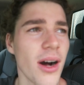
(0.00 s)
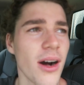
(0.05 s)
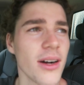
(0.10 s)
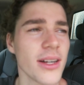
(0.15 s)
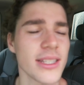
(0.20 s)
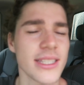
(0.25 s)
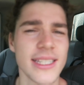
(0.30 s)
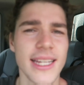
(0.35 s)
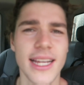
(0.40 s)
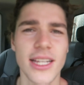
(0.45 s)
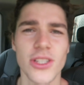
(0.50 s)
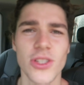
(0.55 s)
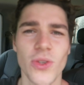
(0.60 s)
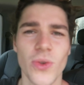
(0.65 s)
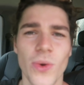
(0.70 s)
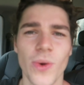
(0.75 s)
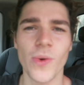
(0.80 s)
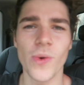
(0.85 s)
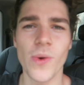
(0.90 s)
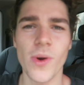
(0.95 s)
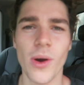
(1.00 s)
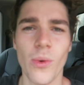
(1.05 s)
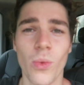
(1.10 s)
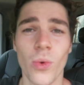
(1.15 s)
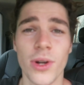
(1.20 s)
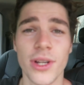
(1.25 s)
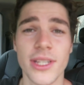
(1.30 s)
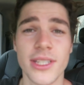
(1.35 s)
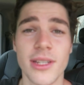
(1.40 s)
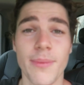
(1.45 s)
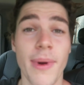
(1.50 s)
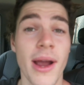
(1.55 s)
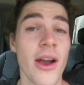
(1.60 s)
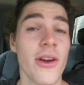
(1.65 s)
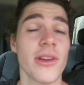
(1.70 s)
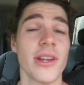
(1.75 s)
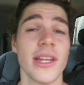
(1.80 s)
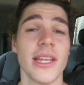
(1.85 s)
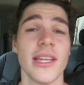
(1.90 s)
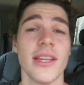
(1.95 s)
parked next to what is
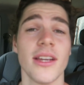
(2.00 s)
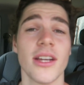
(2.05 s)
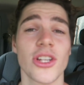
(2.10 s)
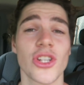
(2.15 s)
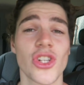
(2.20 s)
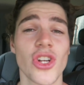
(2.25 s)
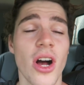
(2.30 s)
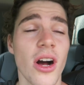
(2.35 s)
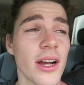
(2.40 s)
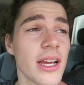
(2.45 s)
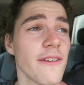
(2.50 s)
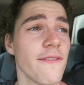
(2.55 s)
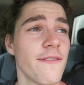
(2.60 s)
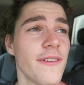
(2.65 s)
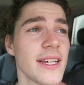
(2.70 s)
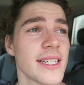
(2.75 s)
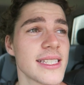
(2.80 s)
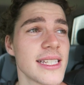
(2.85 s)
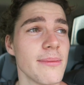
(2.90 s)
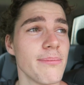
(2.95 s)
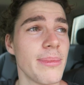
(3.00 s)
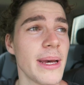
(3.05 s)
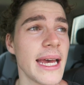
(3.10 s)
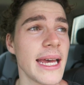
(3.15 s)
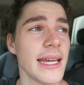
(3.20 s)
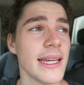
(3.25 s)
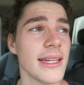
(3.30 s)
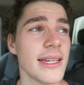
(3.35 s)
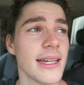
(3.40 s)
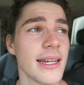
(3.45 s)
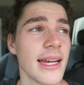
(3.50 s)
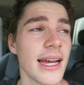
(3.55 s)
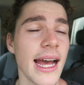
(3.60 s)
apparently a shark infested bay